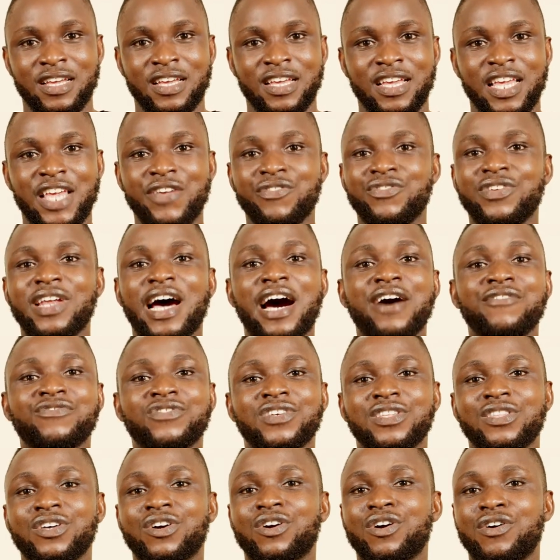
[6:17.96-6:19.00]
Even after
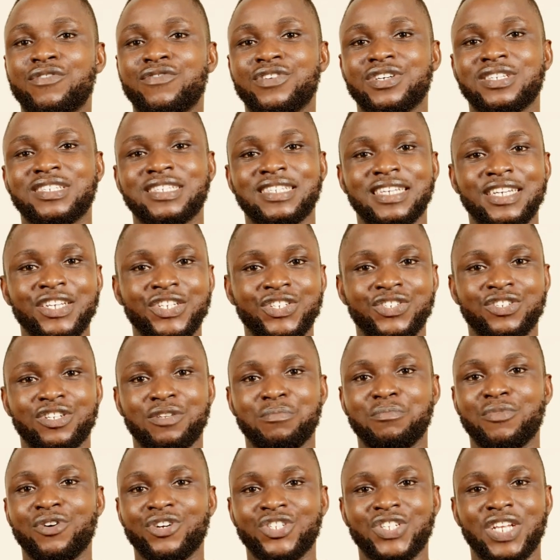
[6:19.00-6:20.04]
the conversation,
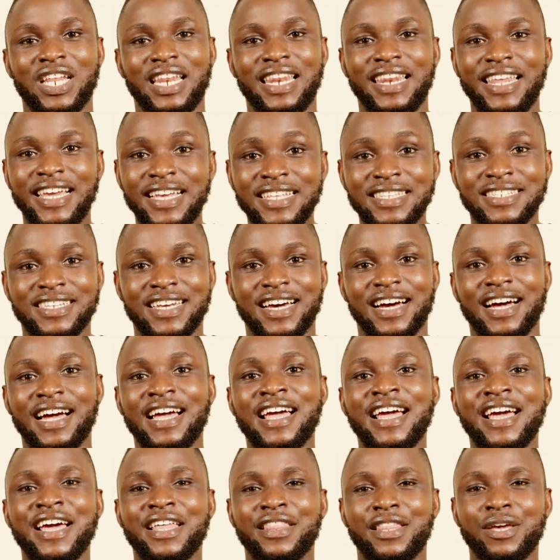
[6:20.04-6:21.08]
much later,
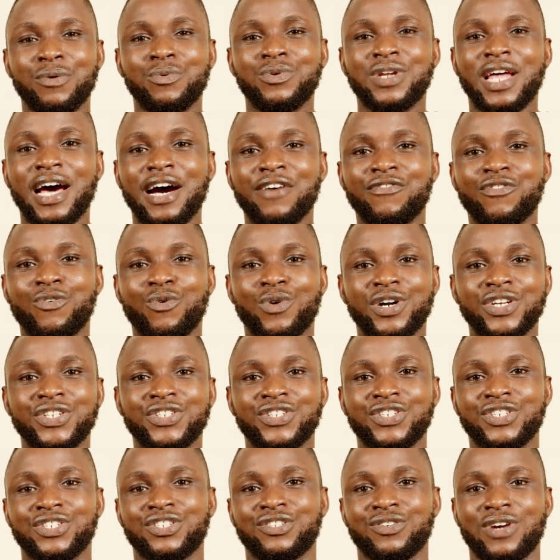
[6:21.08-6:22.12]
they would have
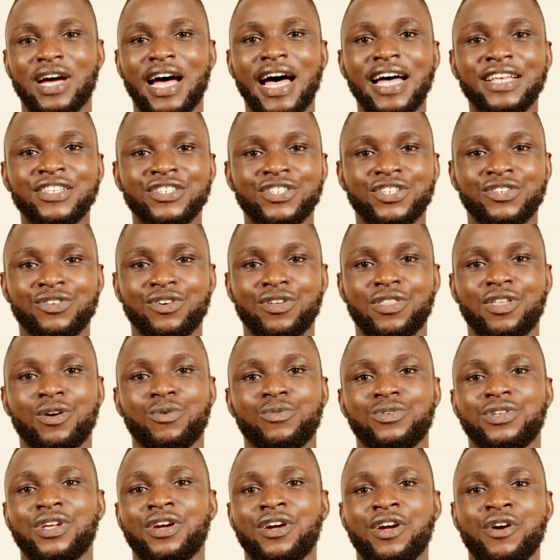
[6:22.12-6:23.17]
questions to ask you. They
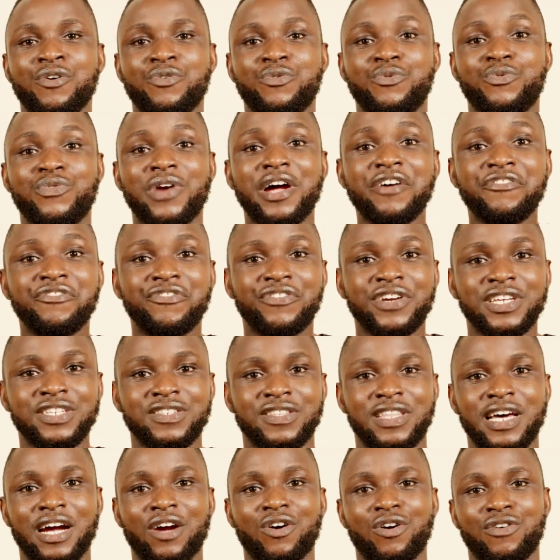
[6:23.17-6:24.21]
would reference
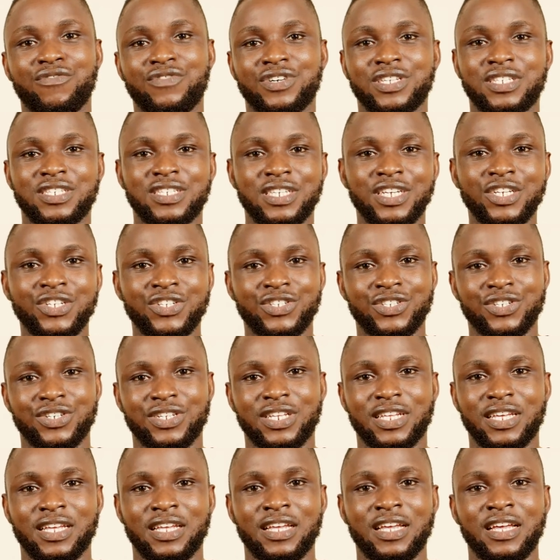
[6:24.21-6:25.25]
that conversation.
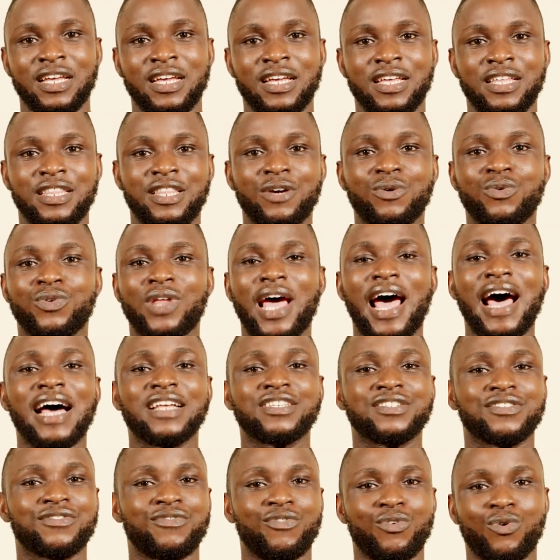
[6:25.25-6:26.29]
They would
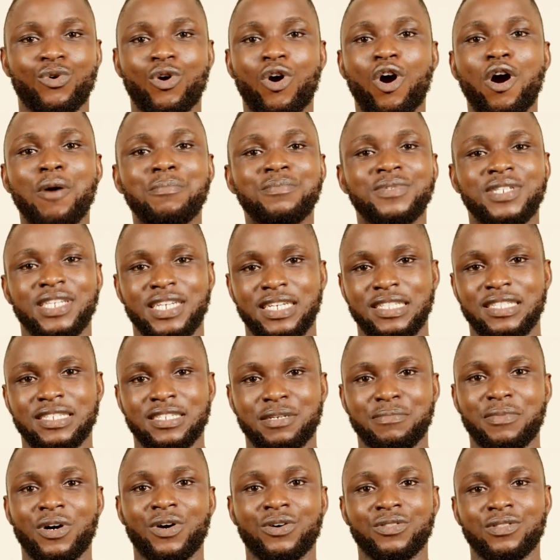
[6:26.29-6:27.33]
ask for updates
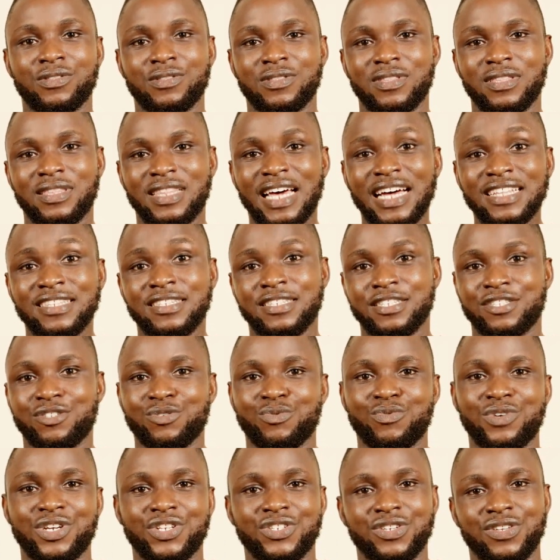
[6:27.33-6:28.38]
about that
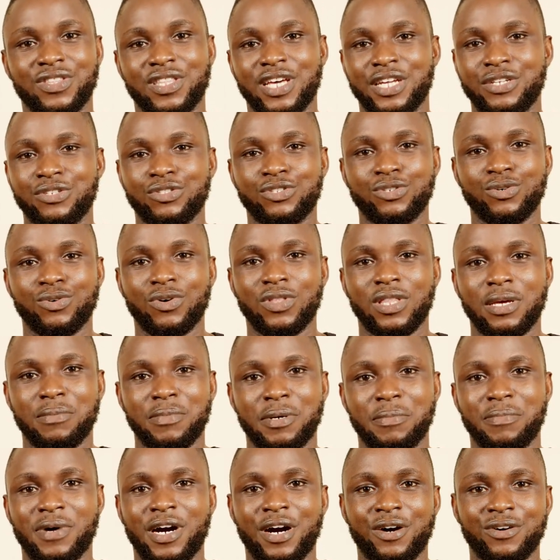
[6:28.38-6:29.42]
situation that you told them
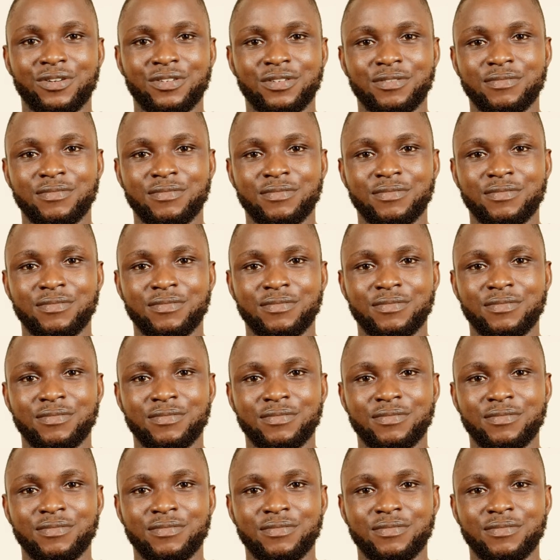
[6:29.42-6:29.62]
about.